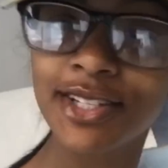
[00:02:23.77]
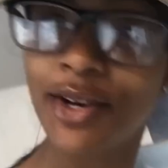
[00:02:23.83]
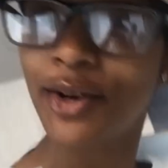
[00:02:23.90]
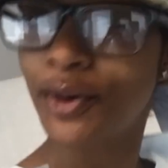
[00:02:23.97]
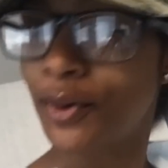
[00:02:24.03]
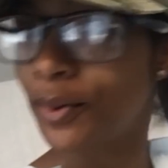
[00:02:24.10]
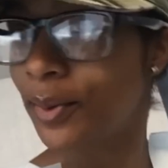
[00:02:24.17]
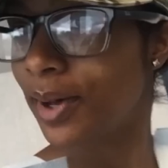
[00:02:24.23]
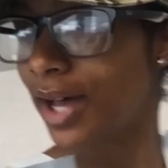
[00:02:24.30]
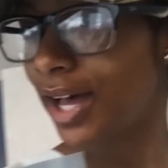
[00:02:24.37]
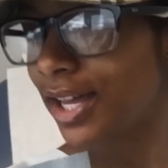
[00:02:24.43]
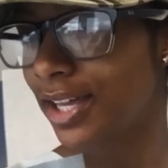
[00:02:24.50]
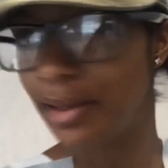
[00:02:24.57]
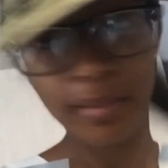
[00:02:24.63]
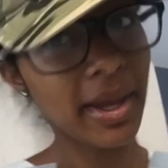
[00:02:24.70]
so
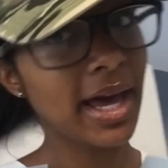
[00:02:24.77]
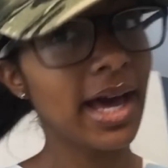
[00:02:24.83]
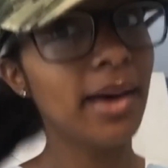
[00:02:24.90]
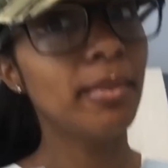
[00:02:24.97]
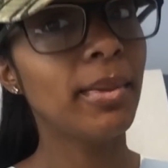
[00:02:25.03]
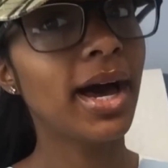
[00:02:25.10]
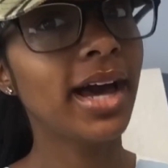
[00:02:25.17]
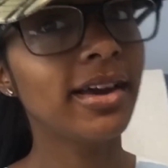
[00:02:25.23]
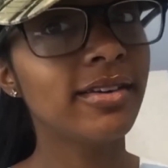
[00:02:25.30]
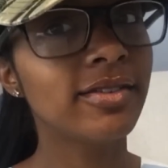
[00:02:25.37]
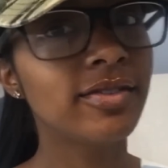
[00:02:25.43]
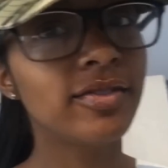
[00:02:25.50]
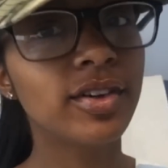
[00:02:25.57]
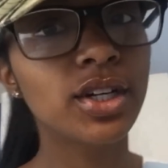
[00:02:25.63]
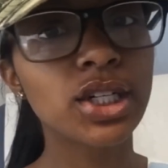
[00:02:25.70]
I am at my
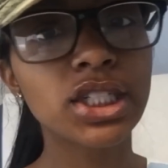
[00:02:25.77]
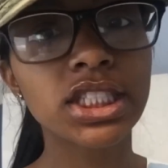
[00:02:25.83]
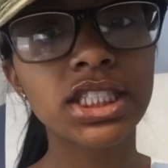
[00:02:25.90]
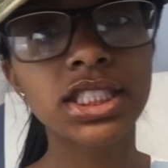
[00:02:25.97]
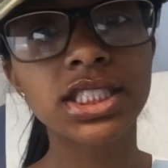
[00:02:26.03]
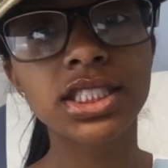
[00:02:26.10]
first